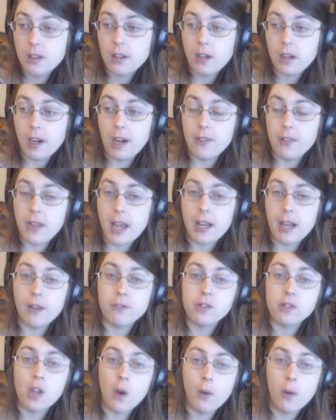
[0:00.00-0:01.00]
and then
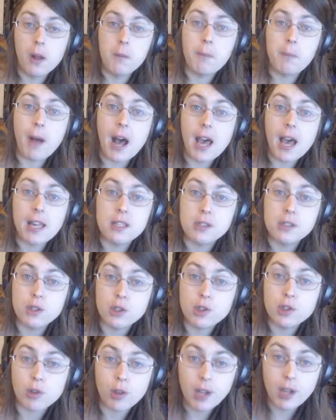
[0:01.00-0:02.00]
if no one buys
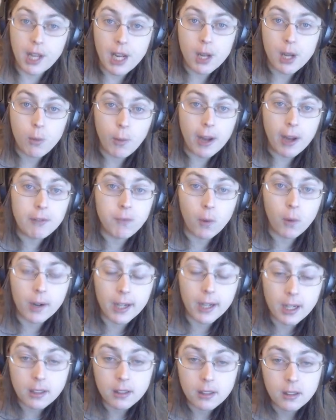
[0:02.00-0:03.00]
the tree, wait
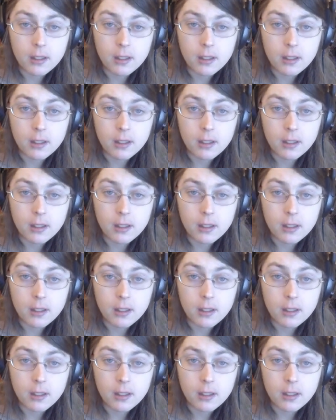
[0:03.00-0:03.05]
for it,